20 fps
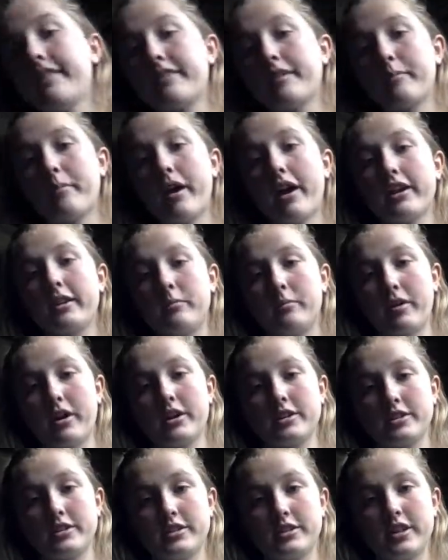is a body
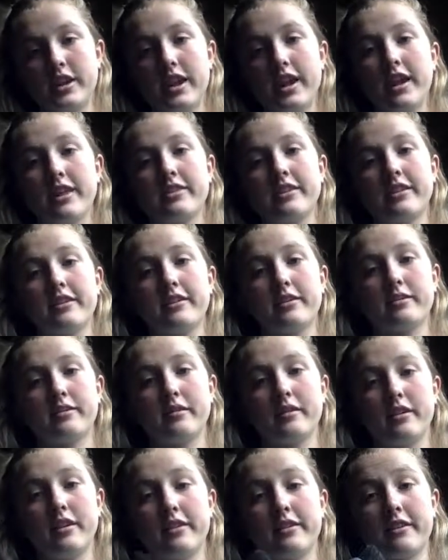brush. This
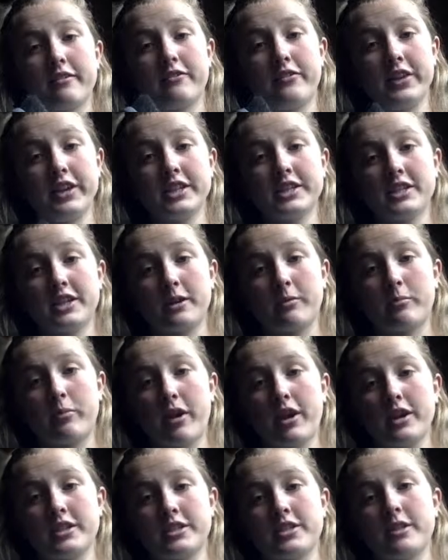is a finishing
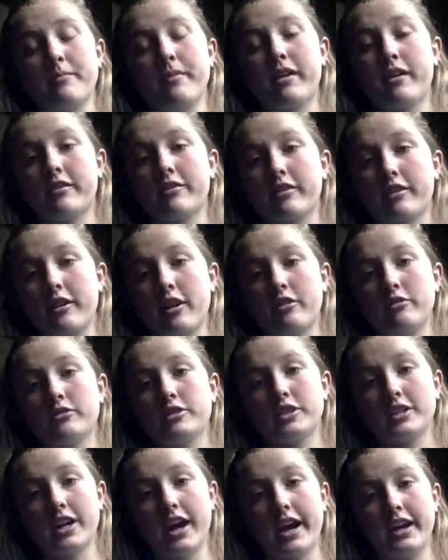brush and makes the coat
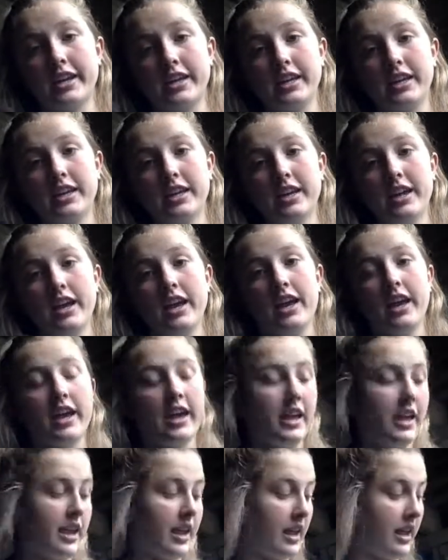shiny
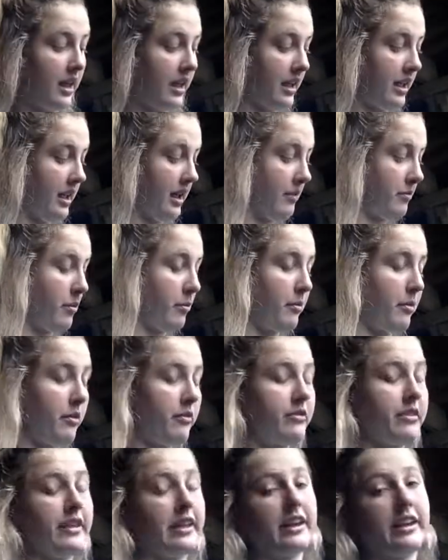and
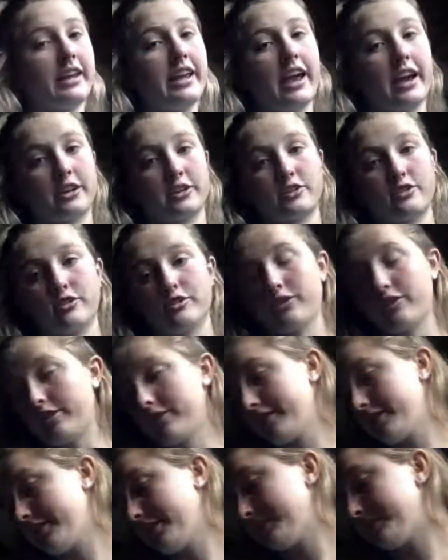removes any extra
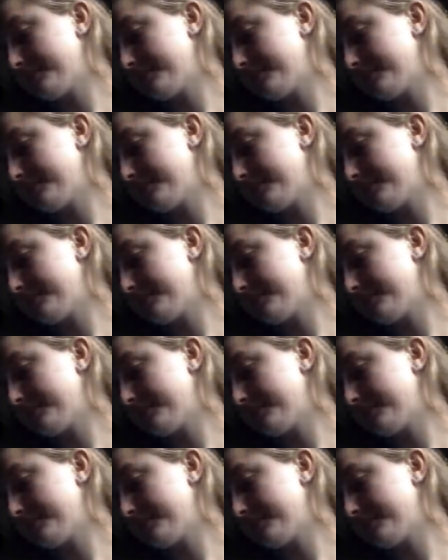dirt.